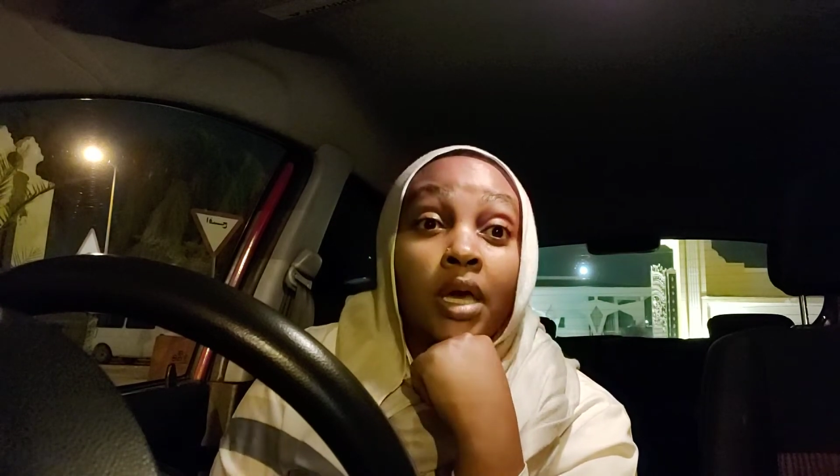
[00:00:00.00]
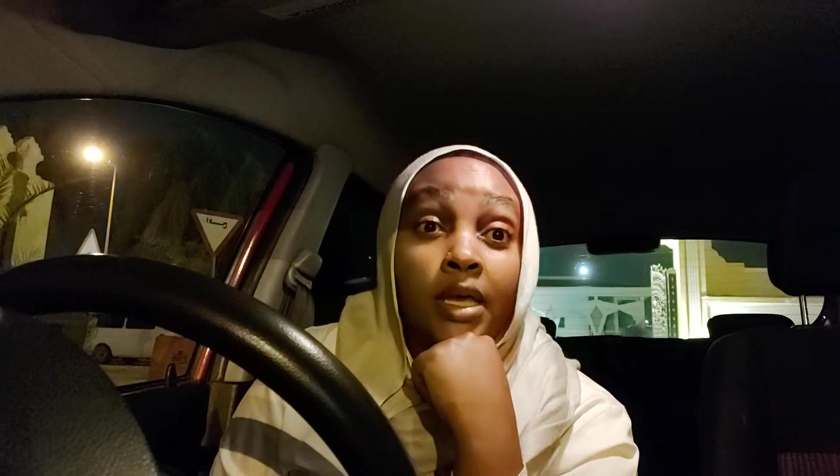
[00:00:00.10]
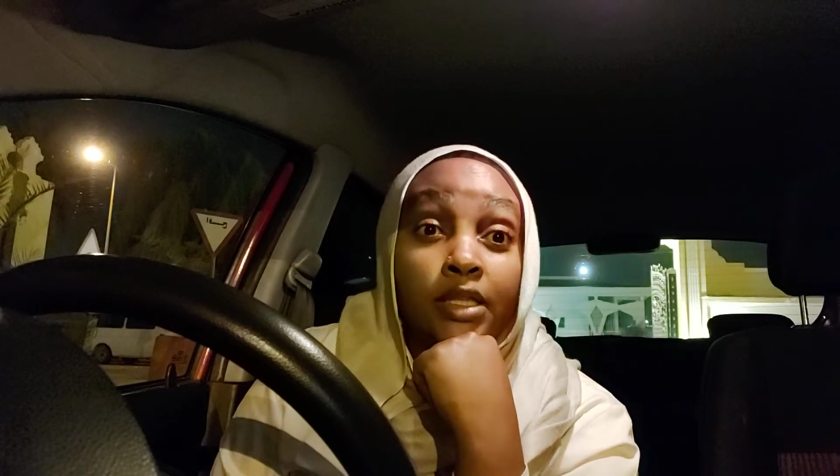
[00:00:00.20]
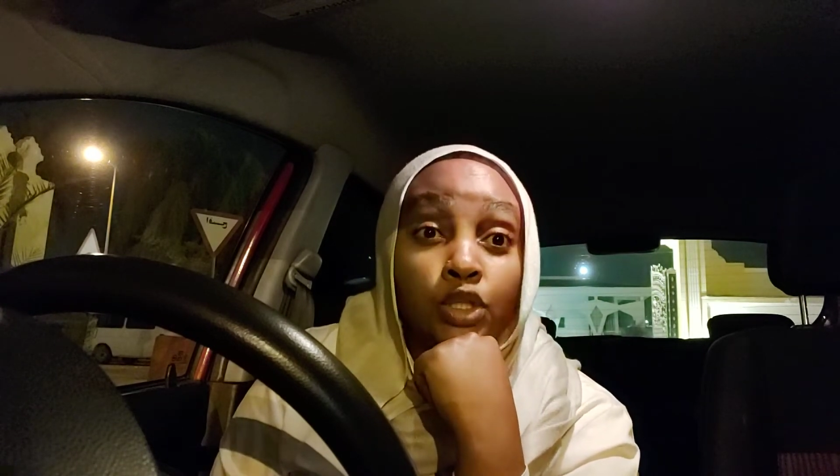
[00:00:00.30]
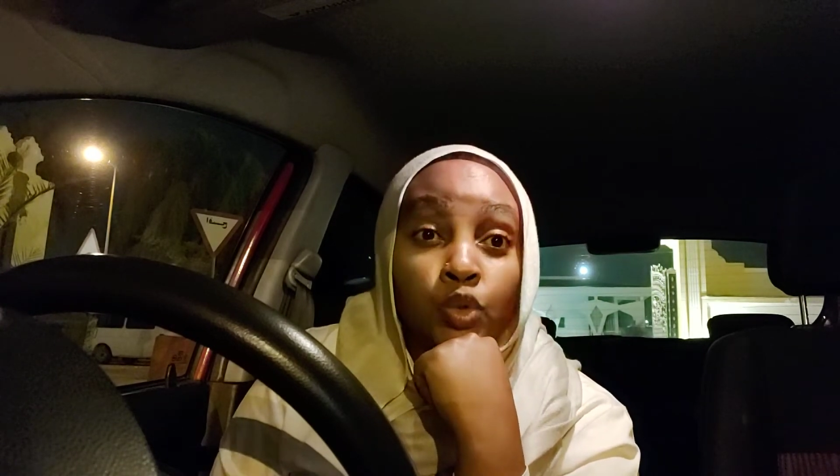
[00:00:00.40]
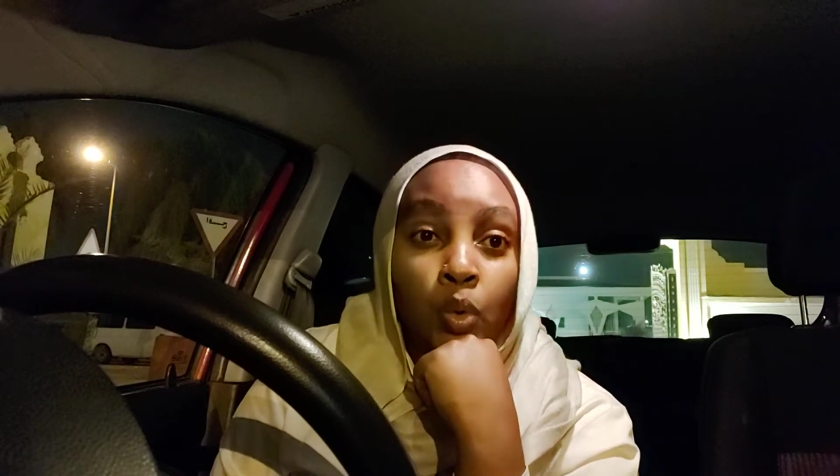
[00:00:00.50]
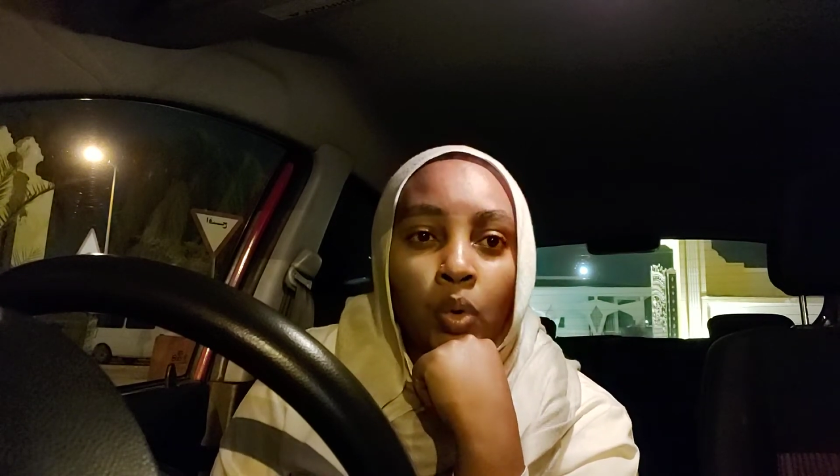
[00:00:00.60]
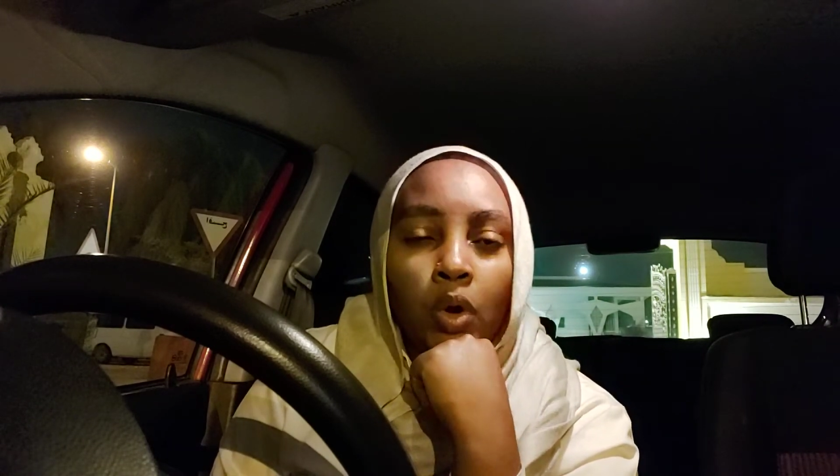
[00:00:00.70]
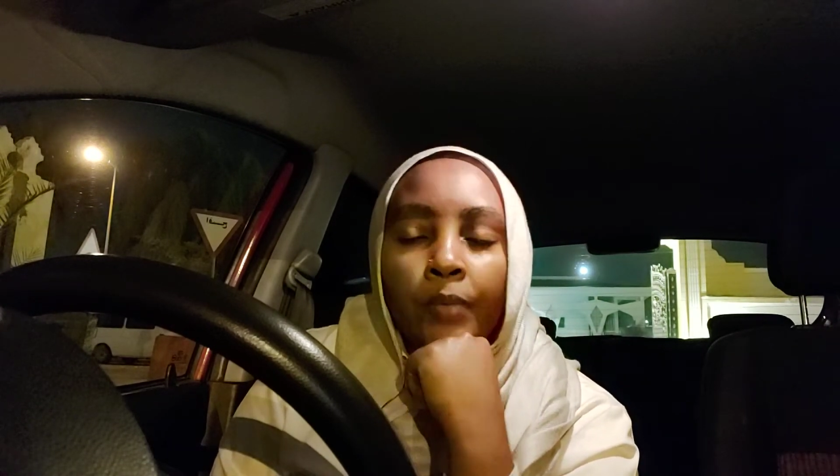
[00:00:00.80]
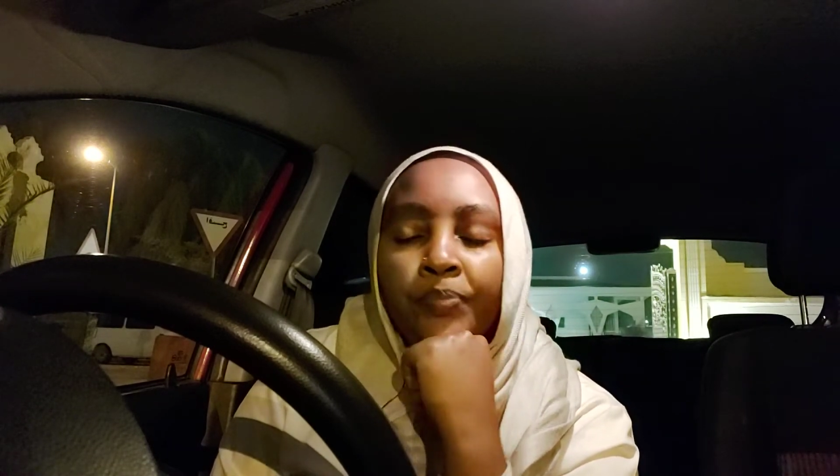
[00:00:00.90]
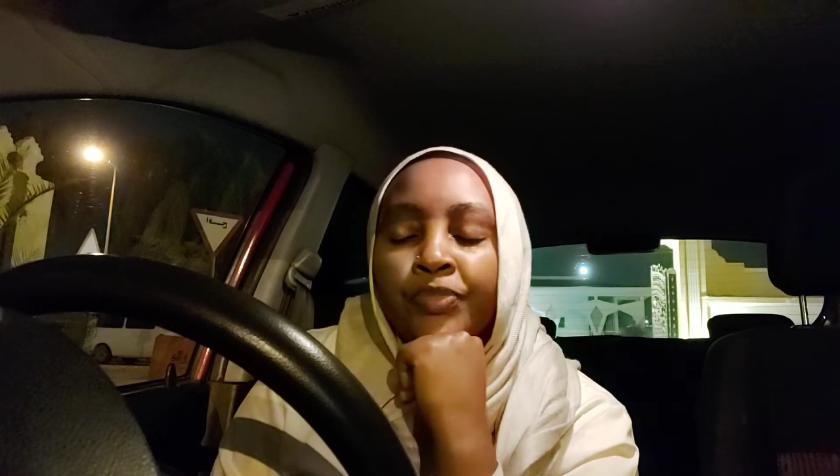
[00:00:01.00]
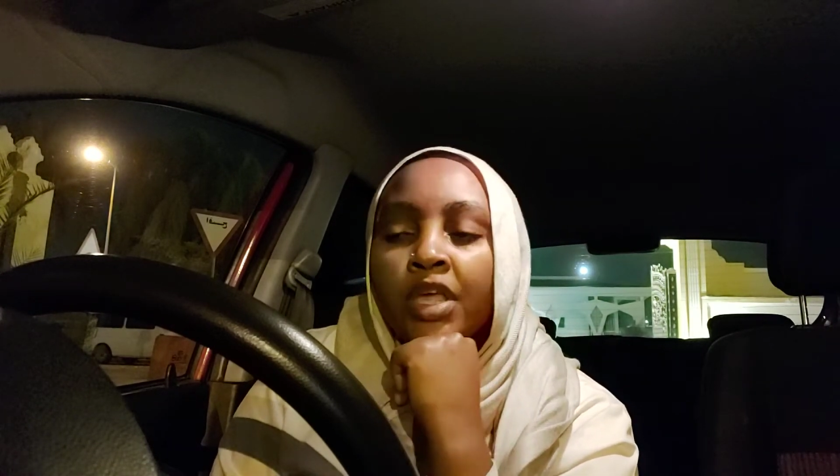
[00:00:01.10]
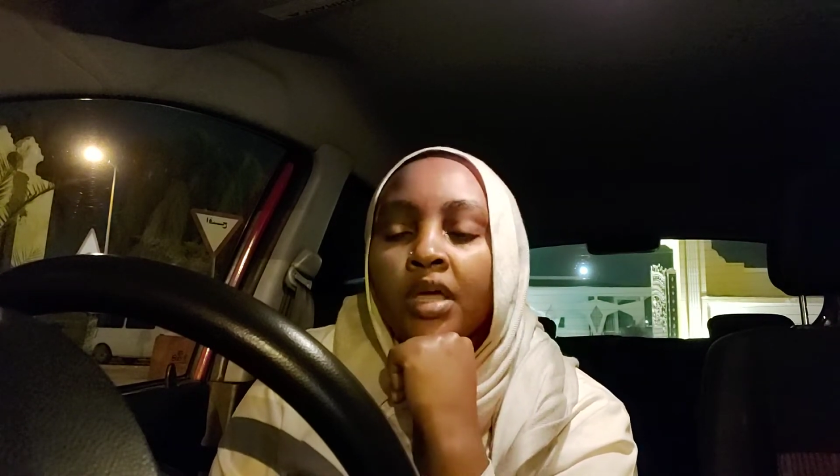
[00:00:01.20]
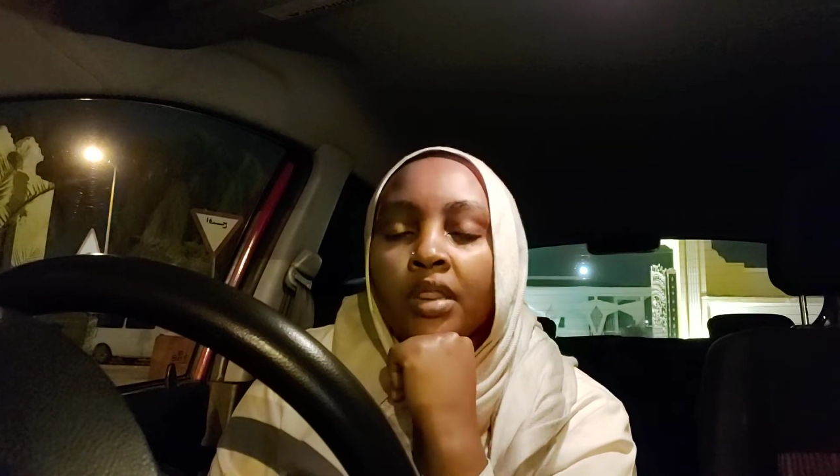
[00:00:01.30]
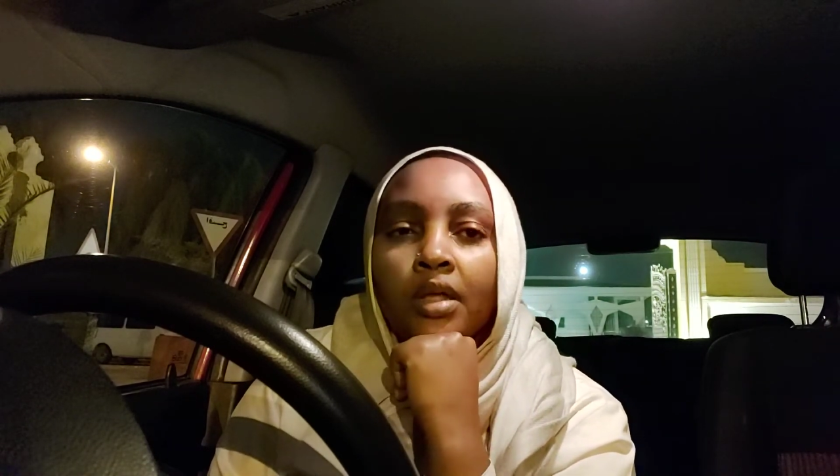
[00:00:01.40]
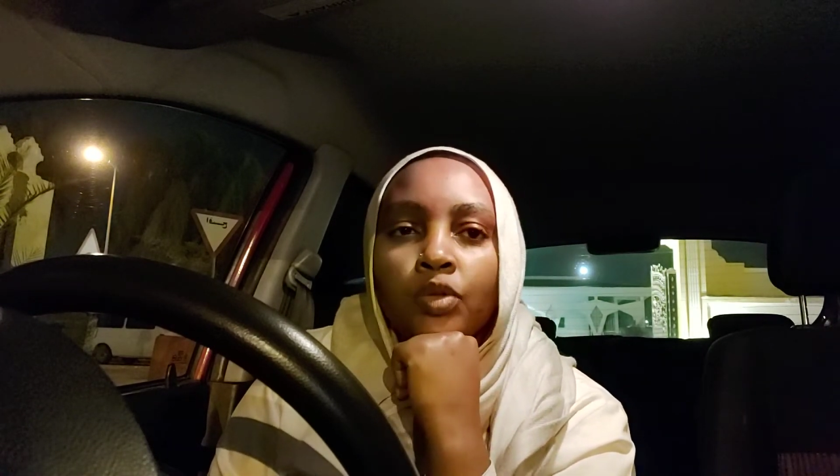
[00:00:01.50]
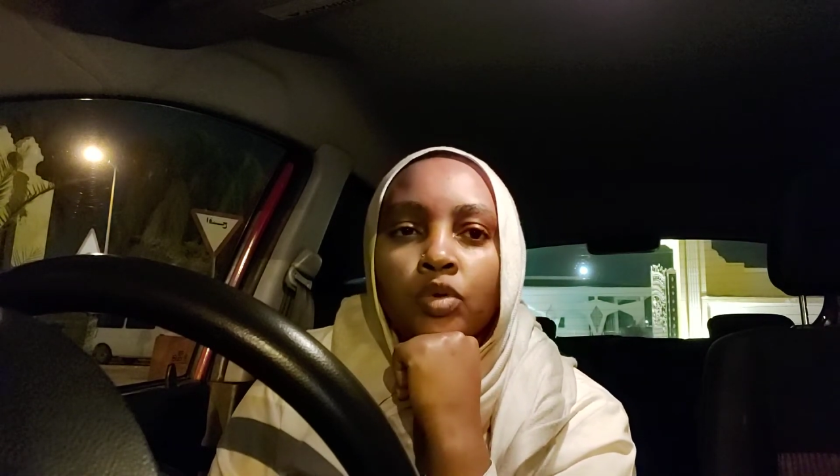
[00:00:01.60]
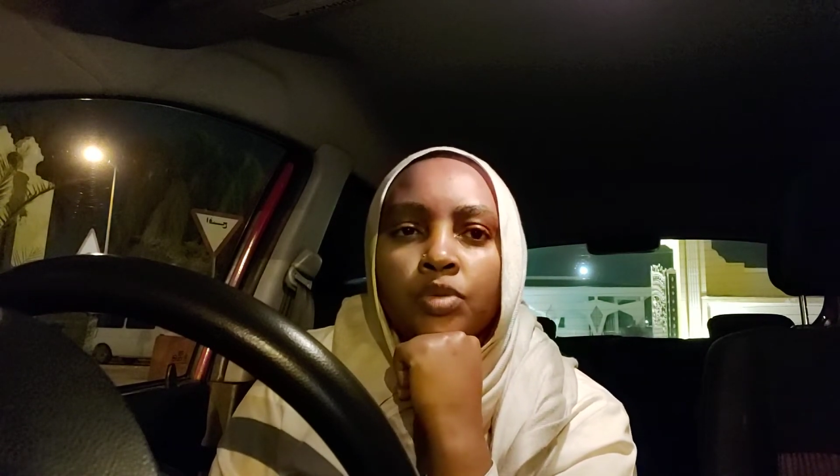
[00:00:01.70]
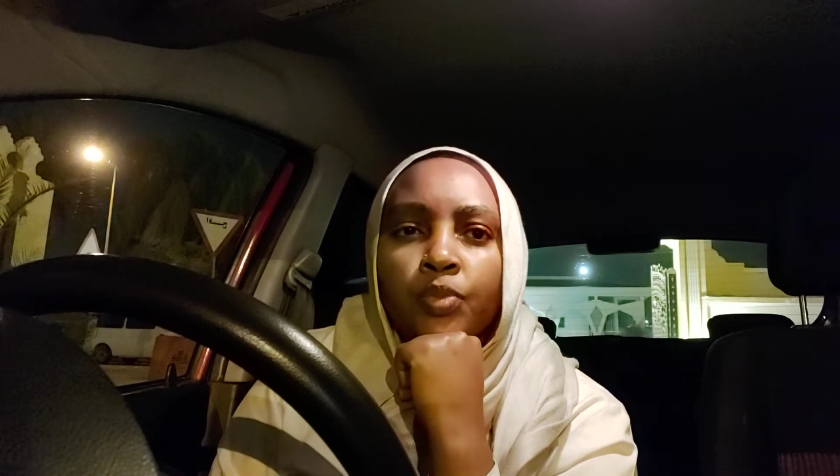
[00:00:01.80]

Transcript: in Tukom that was